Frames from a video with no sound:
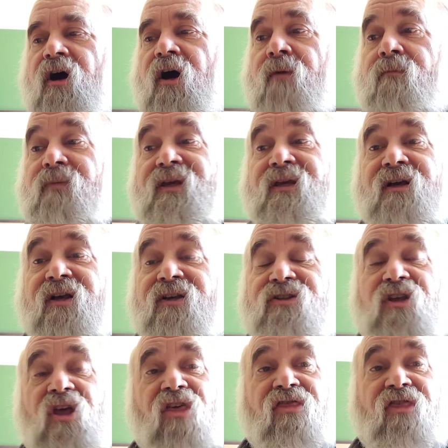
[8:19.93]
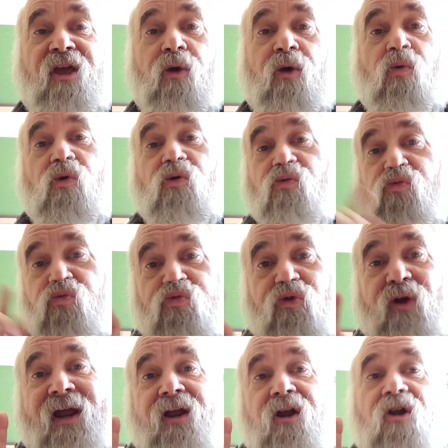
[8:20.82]
because they were
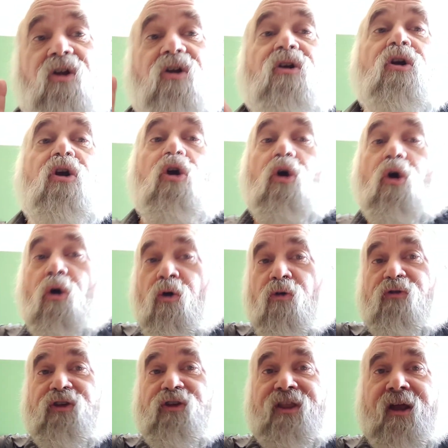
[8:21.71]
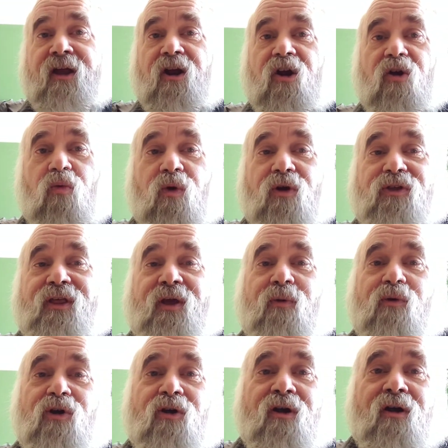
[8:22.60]
rare over there where they
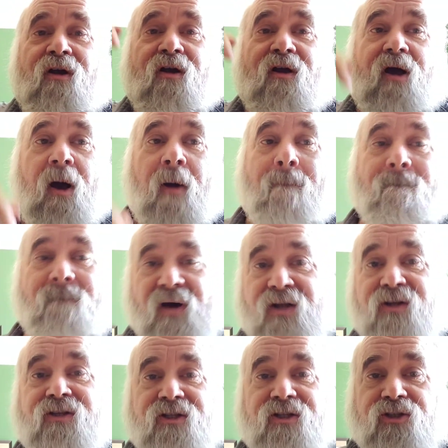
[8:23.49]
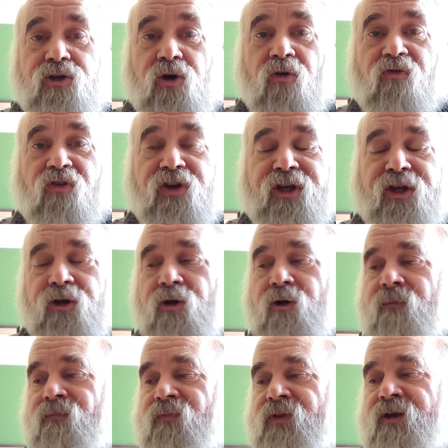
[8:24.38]
were abundant over
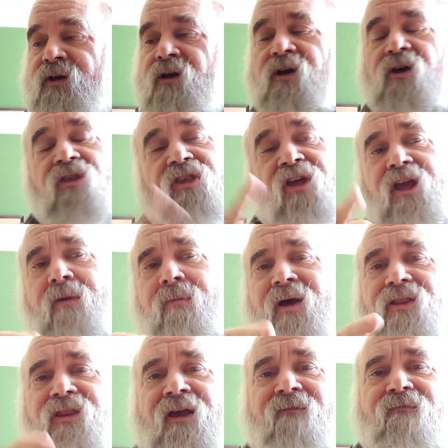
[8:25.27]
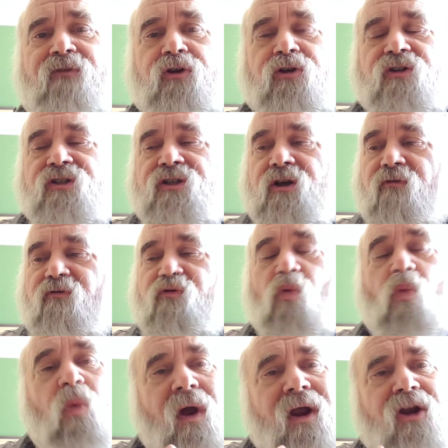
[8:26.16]
here. Think about that for yourself.
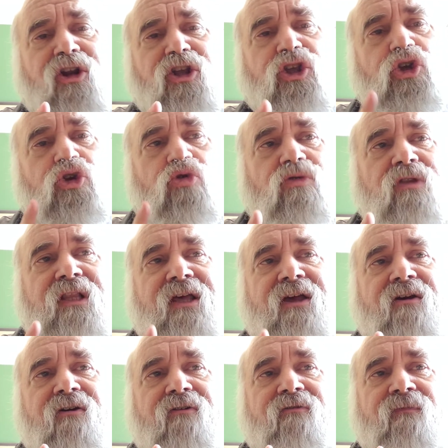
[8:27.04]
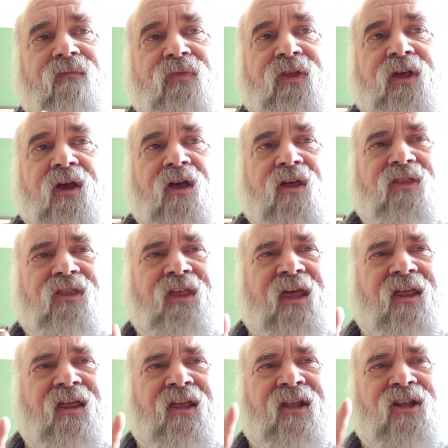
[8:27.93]
Where do you live
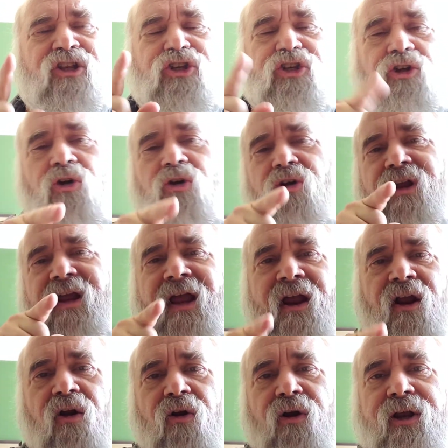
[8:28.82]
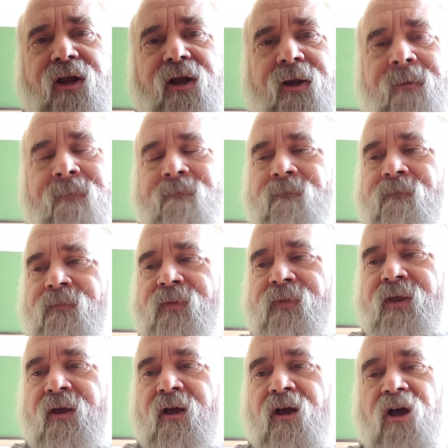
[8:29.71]
that in your area
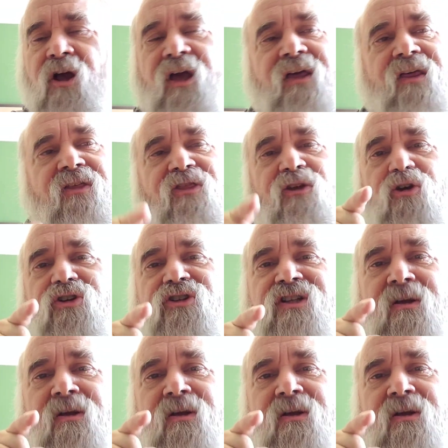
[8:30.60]
there's an